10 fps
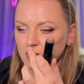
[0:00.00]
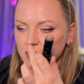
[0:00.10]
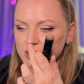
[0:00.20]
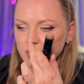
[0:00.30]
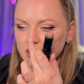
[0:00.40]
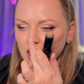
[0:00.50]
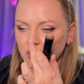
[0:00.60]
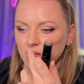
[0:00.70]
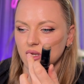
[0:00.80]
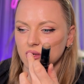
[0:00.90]
between
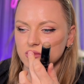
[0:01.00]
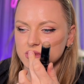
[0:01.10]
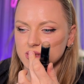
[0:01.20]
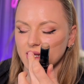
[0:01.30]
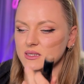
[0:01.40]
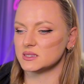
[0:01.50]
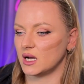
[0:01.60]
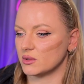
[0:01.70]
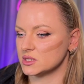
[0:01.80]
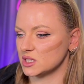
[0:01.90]
our nose and
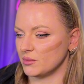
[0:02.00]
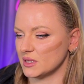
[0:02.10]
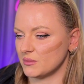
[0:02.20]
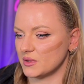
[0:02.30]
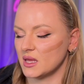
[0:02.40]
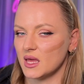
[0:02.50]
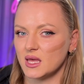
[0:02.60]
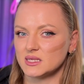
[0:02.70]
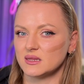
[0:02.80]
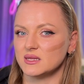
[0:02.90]
our top lip.
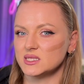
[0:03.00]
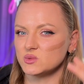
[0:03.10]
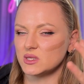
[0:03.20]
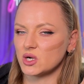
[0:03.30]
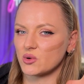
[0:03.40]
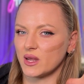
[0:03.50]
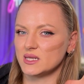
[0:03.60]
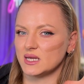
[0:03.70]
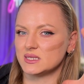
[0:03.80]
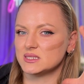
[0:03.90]
This will
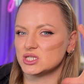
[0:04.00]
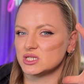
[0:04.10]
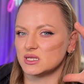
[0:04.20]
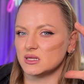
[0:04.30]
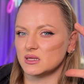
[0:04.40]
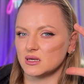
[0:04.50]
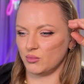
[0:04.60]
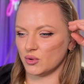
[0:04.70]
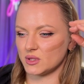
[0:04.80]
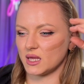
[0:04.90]
create additional
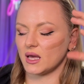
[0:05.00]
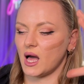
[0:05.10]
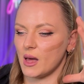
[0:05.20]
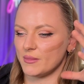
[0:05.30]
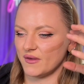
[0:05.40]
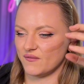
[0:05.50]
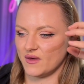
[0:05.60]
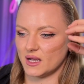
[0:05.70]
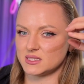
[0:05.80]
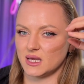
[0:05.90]
pulling up
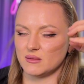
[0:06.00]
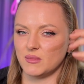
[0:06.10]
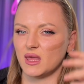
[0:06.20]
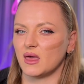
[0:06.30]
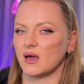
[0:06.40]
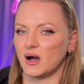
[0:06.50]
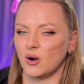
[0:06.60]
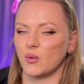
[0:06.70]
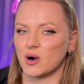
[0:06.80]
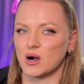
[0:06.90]
effect and making
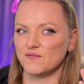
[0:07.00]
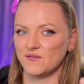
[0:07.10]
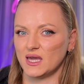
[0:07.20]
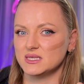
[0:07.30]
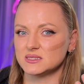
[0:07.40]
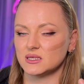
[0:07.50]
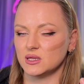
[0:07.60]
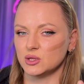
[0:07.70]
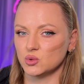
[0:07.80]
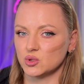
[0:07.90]
our face
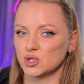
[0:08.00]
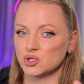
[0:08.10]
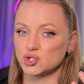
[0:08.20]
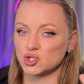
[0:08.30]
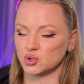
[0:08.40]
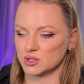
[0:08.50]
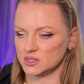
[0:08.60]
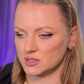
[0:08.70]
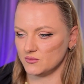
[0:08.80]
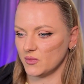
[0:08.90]
look
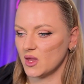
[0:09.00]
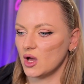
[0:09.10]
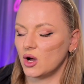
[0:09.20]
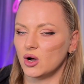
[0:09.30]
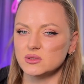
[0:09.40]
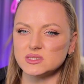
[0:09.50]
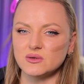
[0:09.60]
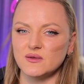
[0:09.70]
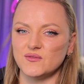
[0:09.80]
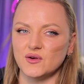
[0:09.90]
shorter. Also,
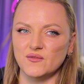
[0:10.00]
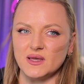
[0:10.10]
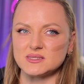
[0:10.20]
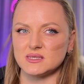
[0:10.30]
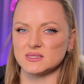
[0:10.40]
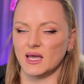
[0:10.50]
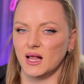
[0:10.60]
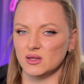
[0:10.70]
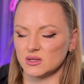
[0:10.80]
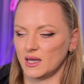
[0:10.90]
if your face is
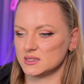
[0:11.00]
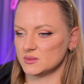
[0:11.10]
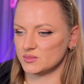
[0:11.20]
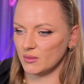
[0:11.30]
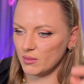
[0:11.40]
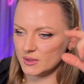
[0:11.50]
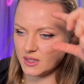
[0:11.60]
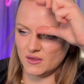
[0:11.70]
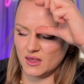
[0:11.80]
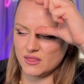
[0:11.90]
elongated,
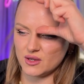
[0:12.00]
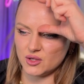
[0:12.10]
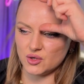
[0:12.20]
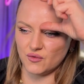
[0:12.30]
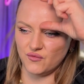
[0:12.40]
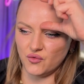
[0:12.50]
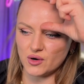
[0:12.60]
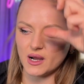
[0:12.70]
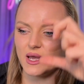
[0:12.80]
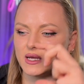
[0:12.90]
probably either your
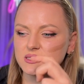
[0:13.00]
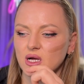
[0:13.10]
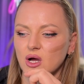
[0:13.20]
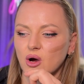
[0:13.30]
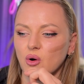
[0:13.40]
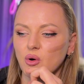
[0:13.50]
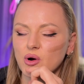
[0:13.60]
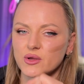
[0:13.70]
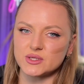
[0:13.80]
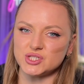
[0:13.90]
forehead
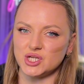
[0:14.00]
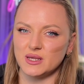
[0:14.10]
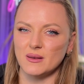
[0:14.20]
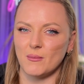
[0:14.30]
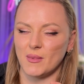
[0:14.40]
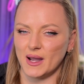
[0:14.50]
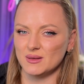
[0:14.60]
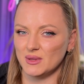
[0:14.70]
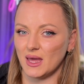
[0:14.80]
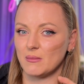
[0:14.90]
or your chin
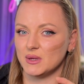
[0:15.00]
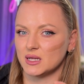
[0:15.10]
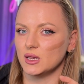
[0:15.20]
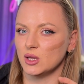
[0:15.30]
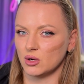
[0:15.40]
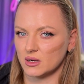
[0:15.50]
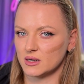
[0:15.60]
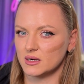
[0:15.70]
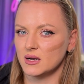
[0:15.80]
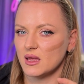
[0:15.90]
might be a bit
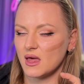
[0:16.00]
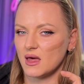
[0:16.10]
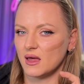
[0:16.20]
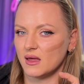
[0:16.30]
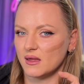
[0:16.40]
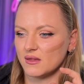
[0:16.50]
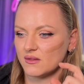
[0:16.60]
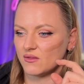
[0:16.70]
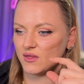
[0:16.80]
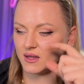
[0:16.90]
longer
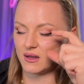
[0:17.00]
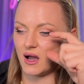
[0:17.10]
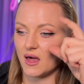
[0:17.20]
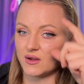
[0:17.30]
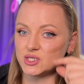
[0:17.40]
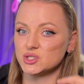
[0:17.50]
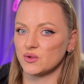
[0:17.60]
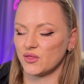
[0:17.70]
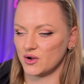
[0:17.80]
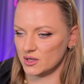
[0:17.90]
than other
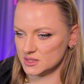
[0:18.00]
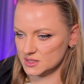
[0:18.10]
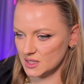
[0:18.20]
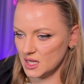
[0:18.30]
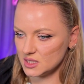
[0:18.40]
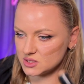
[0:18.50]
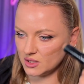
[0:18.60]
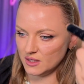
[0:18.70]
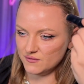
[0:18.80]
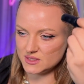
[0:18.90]
2/3. So
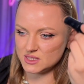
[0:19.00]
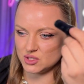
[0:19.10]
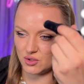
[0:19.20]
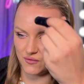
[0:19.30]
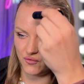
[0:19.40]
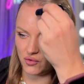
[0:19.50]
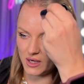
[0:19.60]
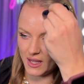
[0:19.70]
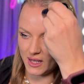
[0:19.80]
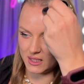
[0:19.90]
if it's your
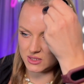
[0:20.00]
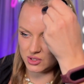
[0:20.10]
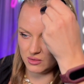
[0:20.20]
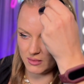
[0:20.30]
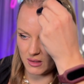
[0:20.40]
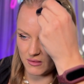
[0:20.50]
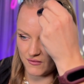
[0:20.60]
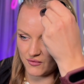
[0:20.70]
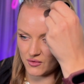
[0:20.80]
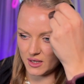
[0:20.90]
forehead, you may be
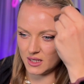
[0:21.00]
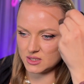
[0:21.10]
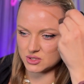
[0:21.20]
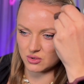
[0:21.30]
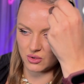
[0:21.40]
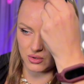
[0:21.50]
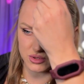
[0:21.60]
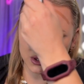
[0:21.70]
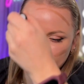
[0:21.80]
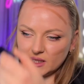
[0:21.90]
free to
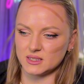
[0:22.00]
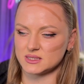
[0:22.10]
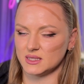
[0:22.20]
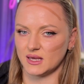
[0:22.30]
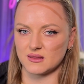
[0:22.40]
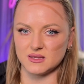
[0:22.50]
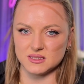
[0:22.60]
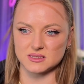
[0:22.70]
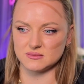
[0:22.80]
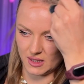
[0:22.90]
contour it like
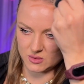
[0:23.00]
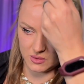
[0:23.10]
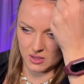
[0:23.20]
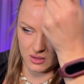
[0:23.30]
this. That will